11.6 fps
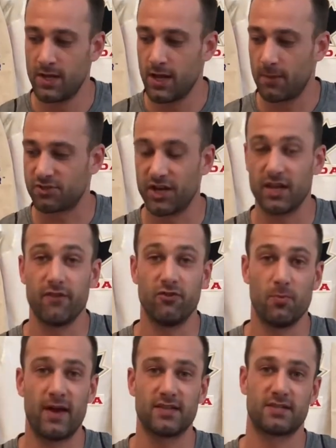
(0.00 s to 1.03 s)
just going to give you the
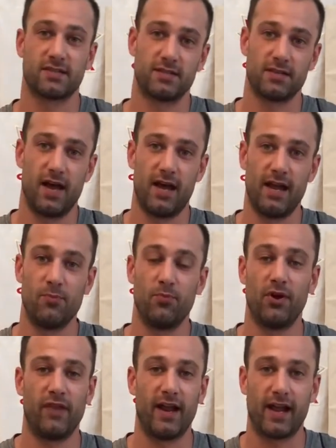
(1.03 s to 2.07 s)
best
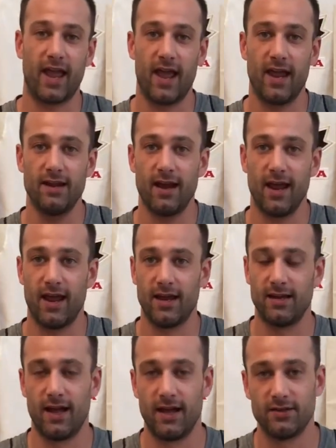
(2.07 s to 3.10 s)
input that I can
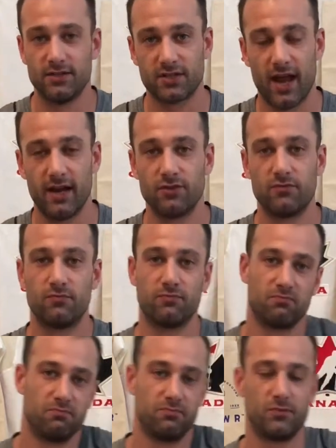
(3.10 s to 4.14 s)
and just kind
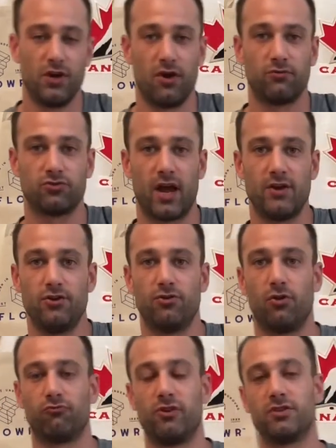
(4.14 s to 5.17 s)
of, try and do your
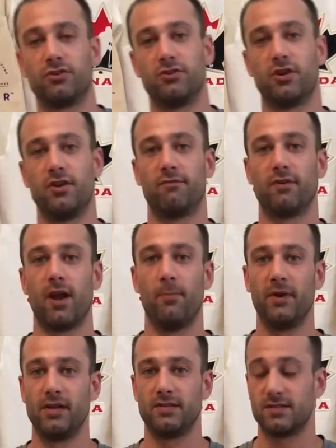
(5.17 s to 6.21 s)
own research on different
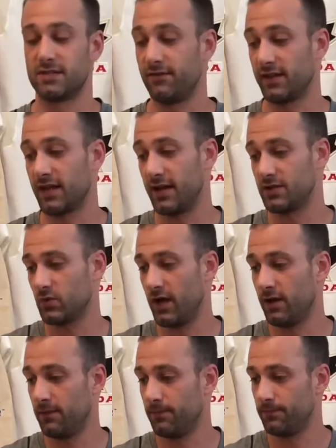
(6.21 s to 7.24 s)
companies and stuff like that as
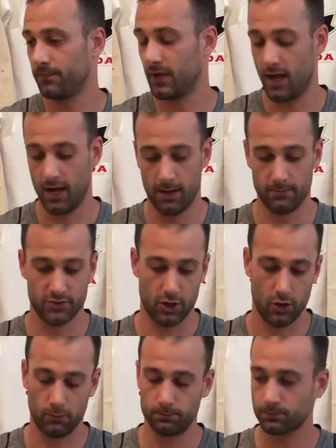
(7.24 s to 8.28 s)
well.
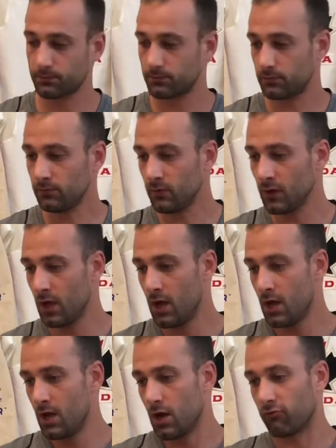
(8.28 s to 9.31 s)
So
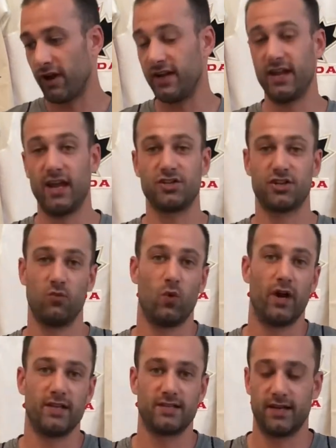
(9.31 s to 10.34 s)
irradiation,
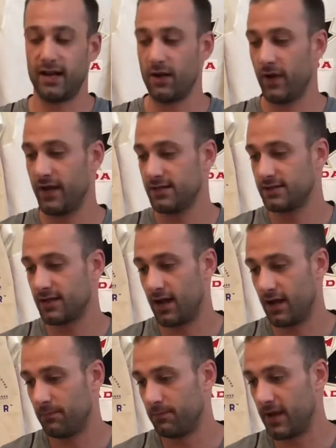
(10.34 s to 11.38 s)
what is it anyways?
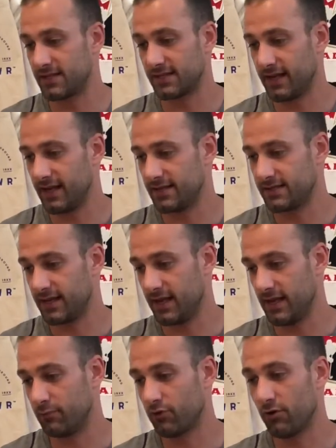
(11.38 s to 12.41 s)
Basically, it's
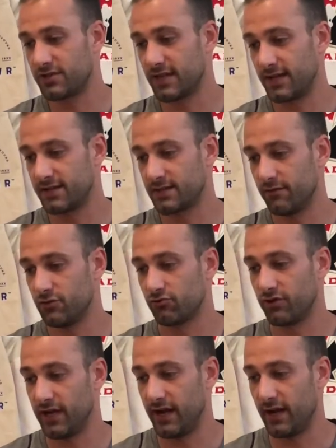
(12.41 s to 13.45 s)
a process of
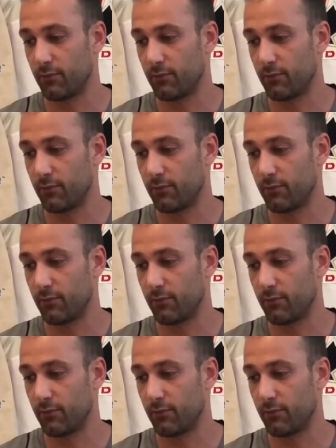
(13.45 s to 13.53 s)
treating a